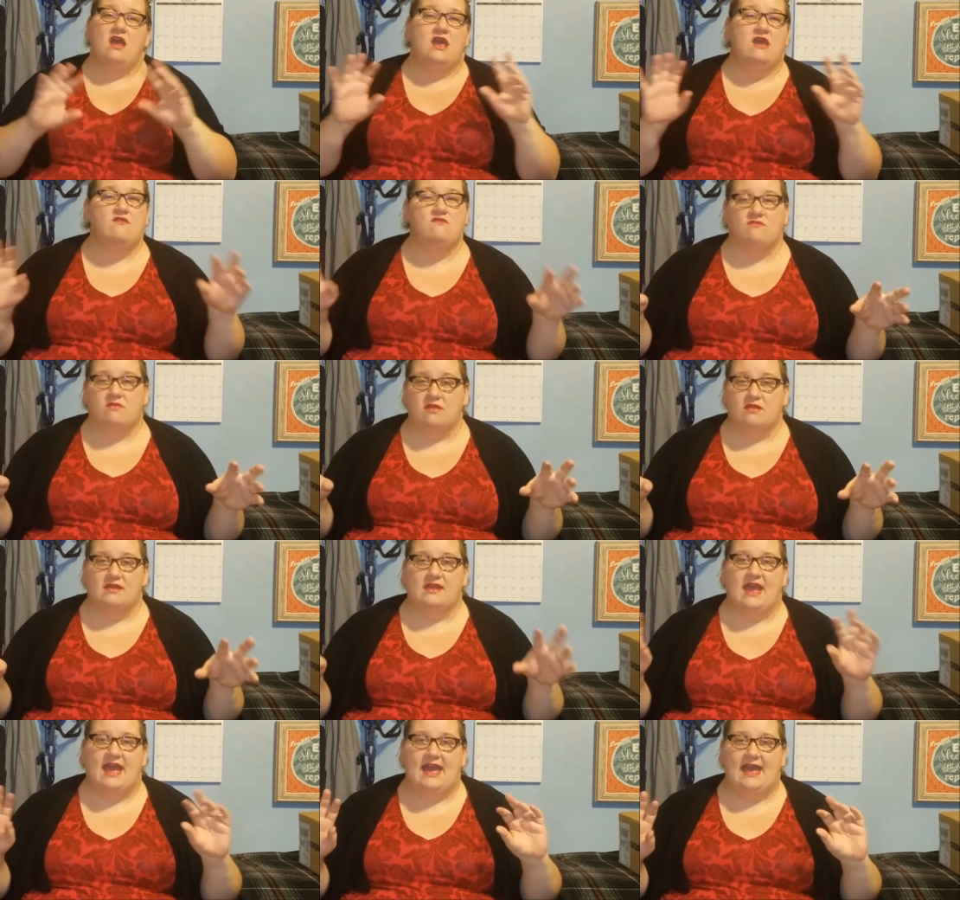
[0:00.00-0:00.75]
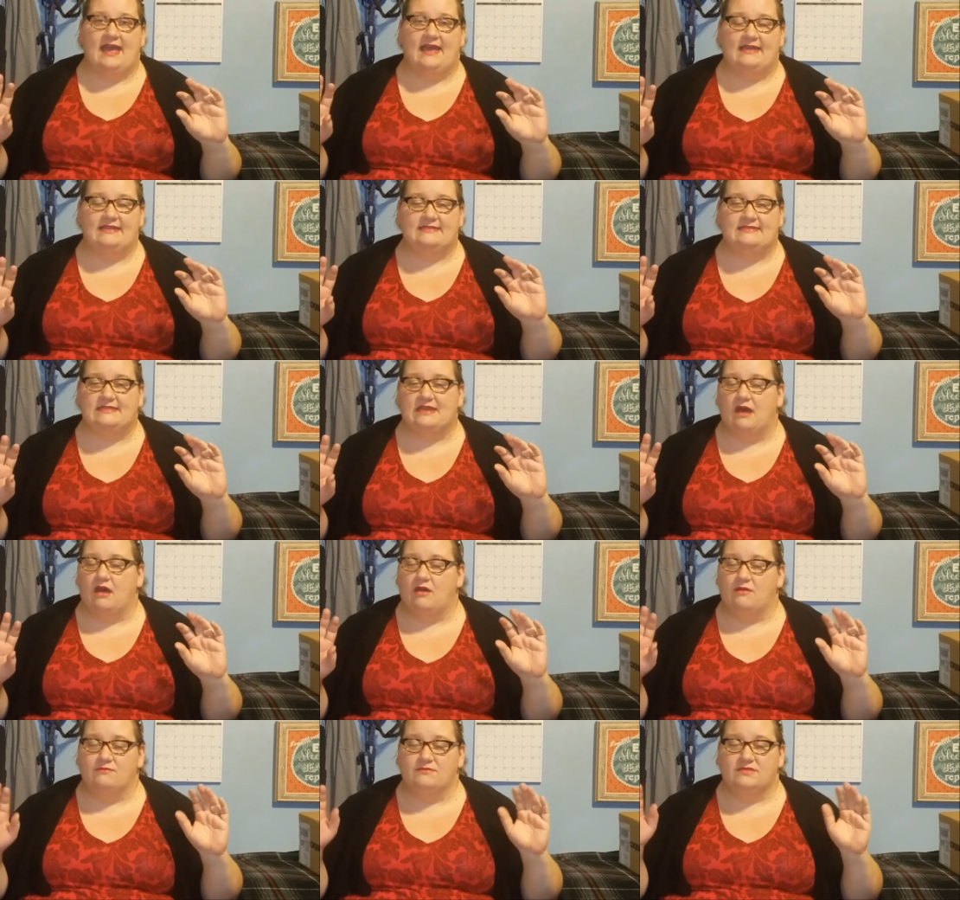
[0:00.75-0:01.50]
It really has
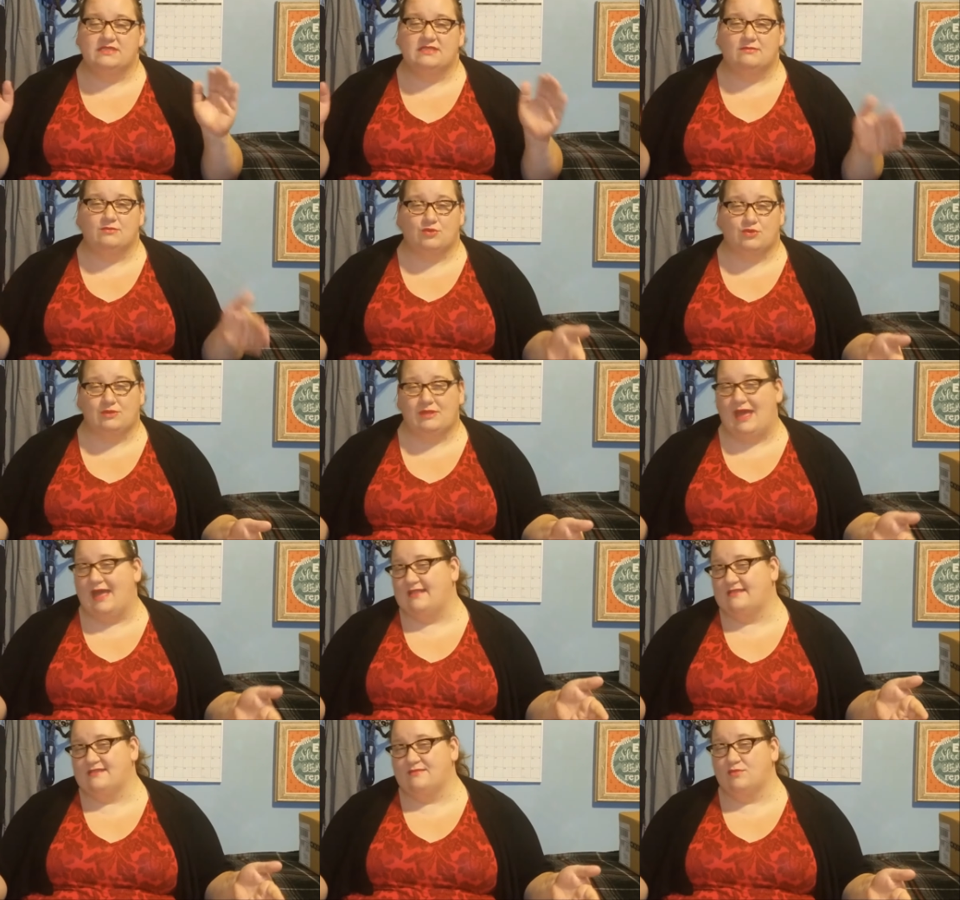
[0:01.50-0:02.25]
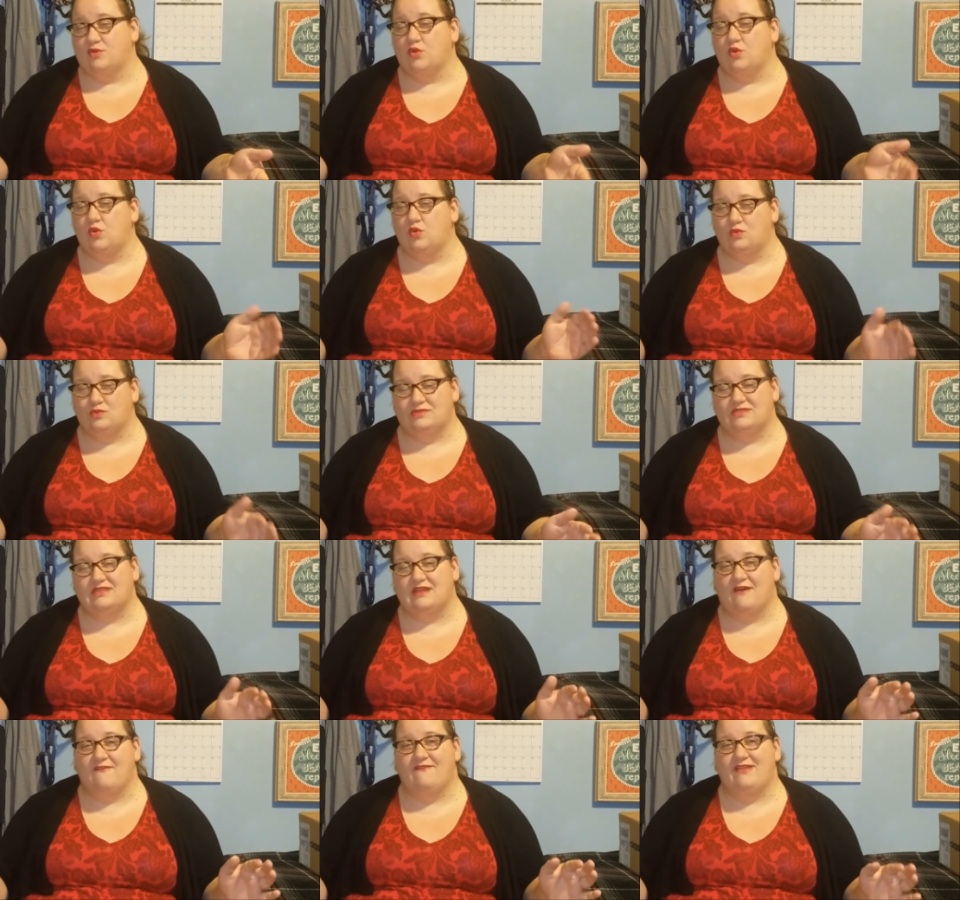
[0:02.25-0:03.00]
um, some had some cool
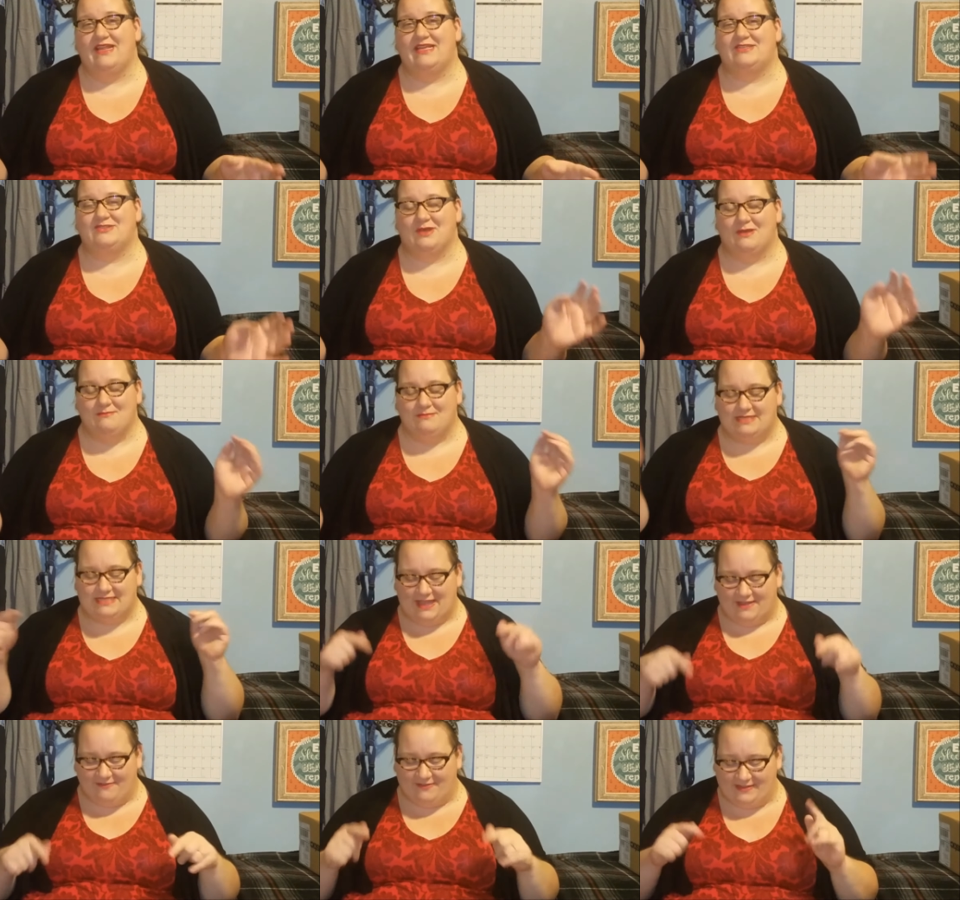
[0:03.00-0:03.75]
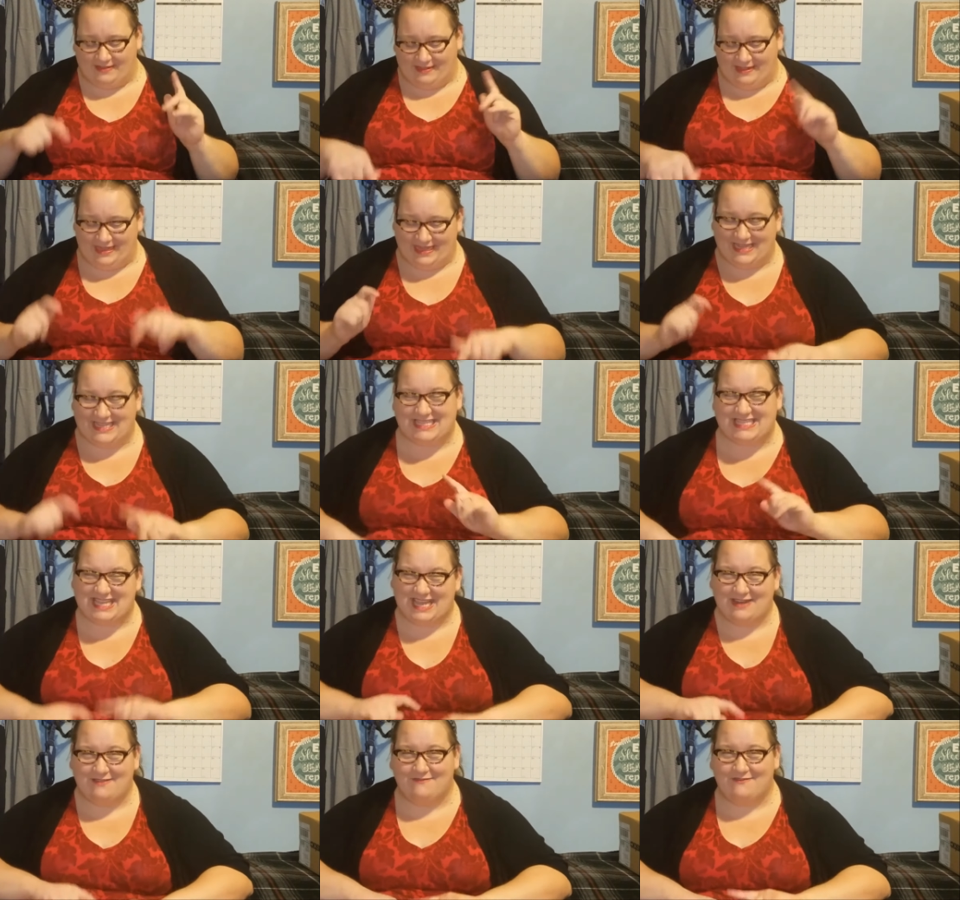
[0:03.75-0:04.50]
stuff in it, so I'm definitely
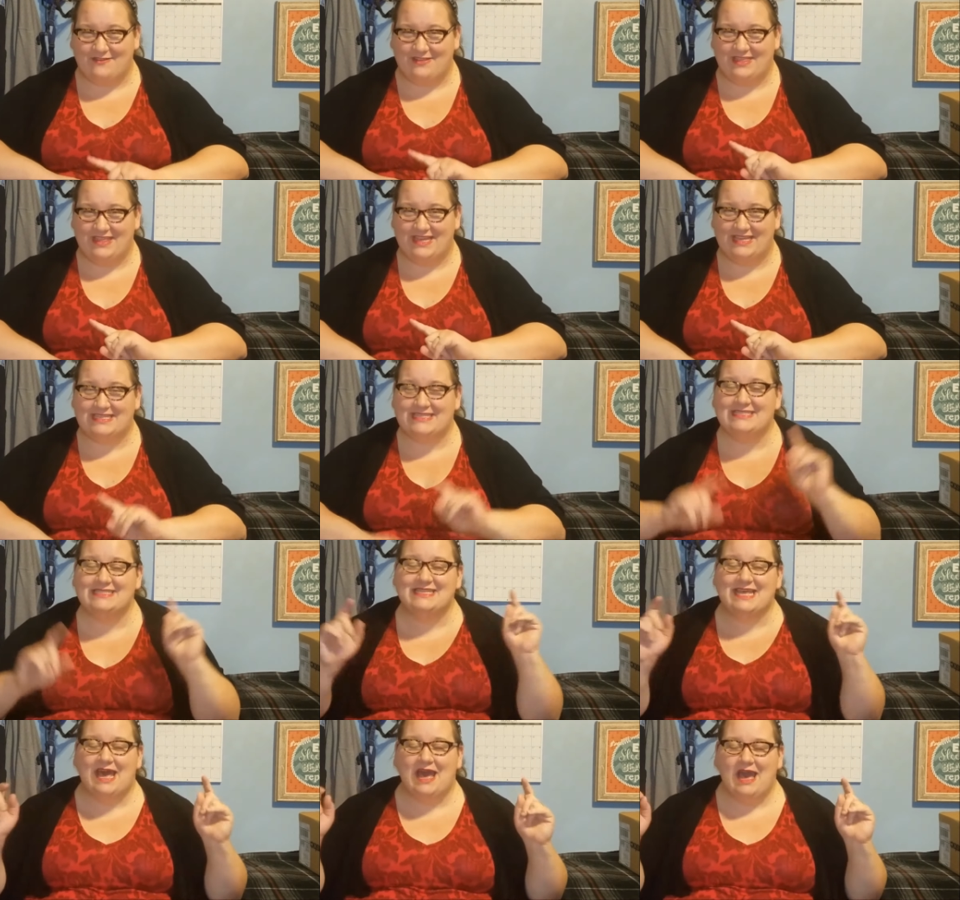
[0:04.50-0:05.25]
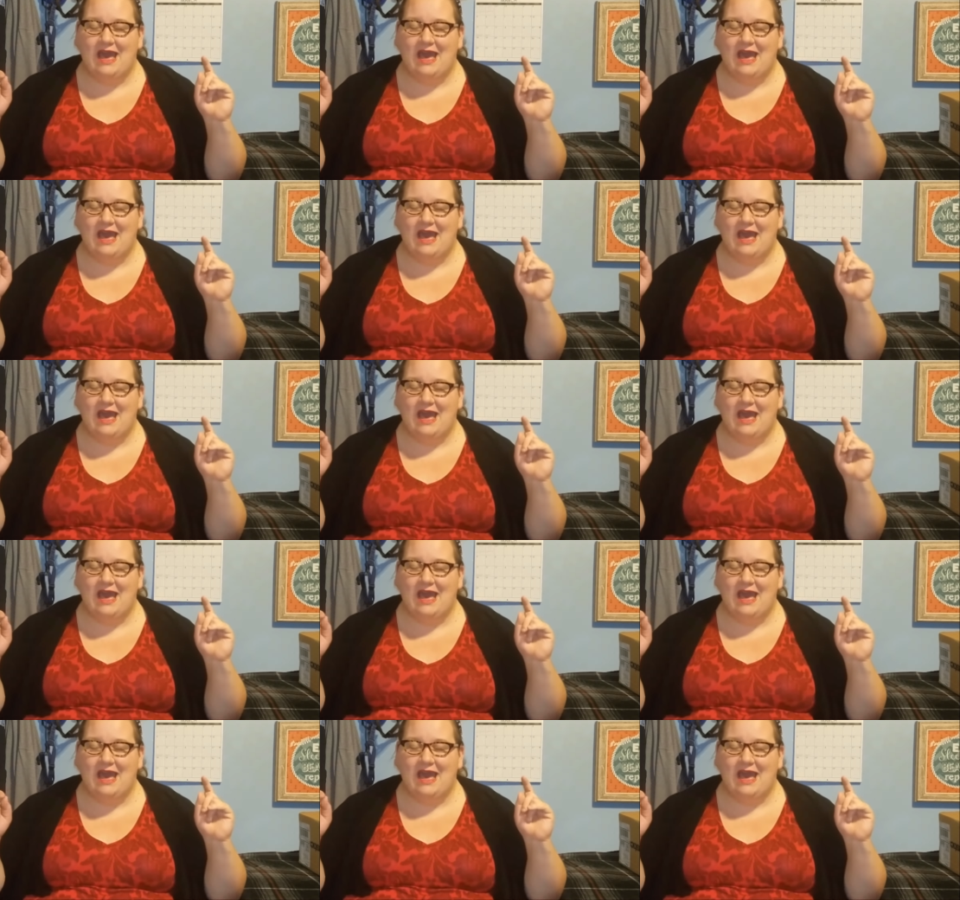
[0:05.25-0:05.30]
excited for this.